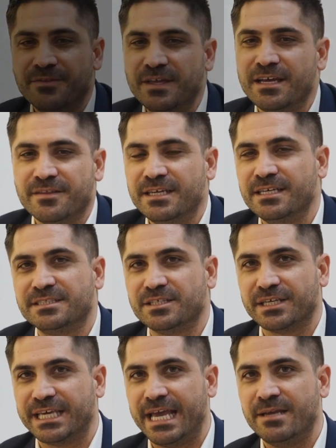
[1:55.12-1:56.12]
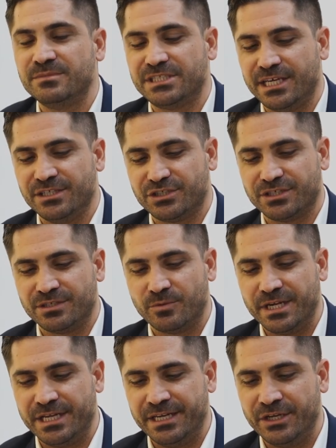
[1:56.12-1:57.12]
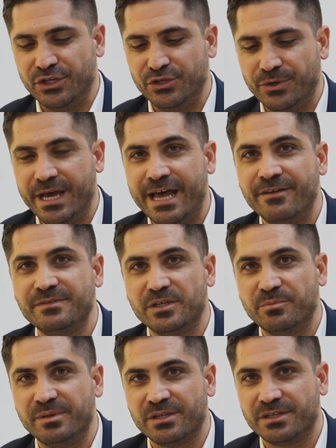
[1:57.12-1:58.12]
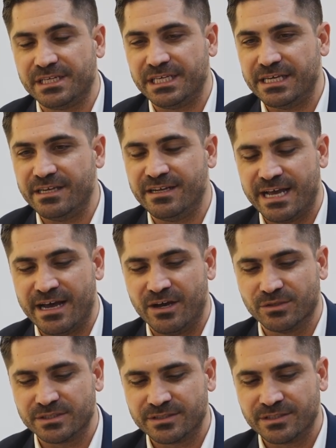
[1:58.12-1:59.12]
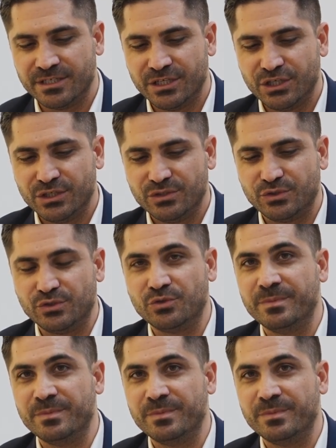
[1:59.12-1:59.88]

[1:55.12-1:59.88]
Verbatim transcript: I think it's a game changer when you have the ability in-house to do